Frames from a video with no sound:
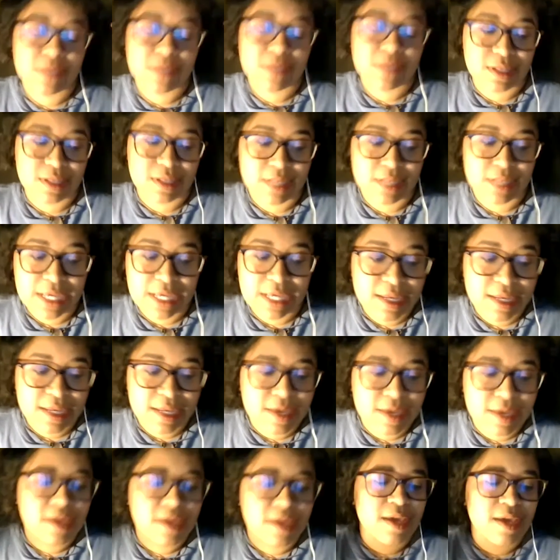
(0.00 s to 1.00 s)
as the lead
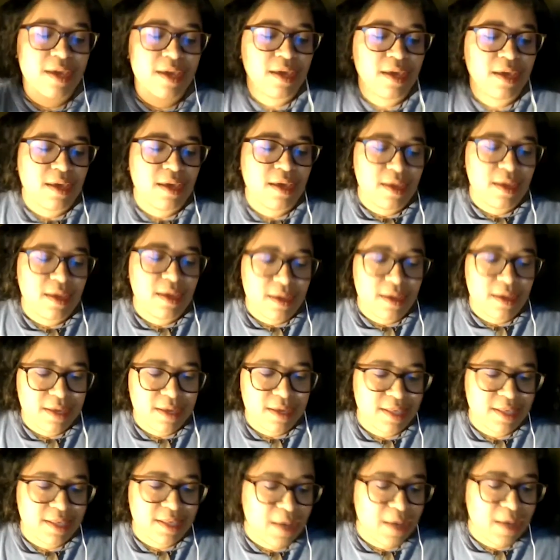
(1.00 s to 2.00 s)

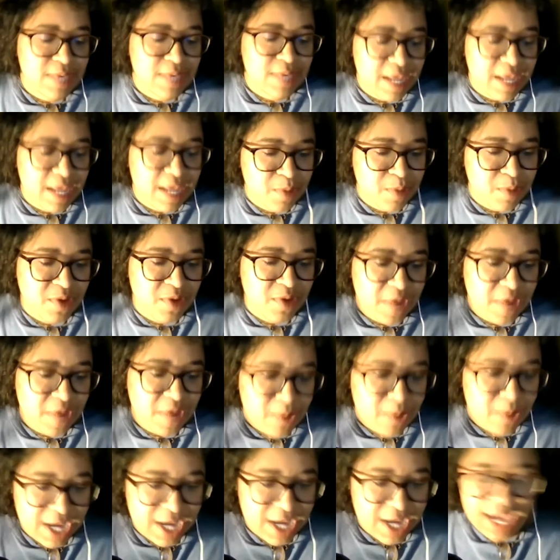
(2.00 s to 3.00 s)
because they always had bona fide
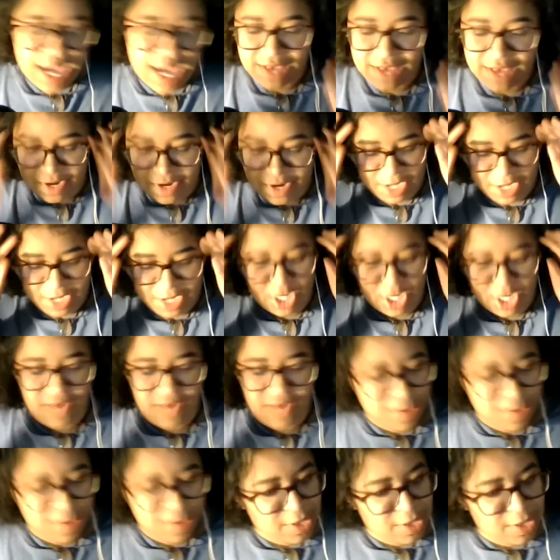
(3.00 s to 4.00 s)
white guys, friggin'
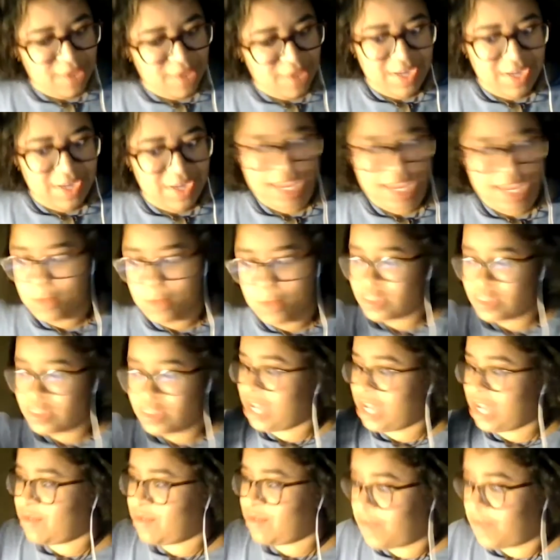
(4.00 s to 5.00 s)
Jean-Claude Van Damme, who's
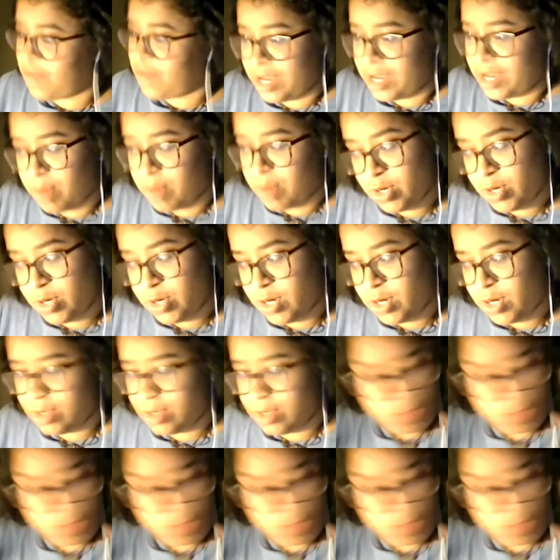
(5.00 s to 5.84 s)
not even a freaking martial artist, but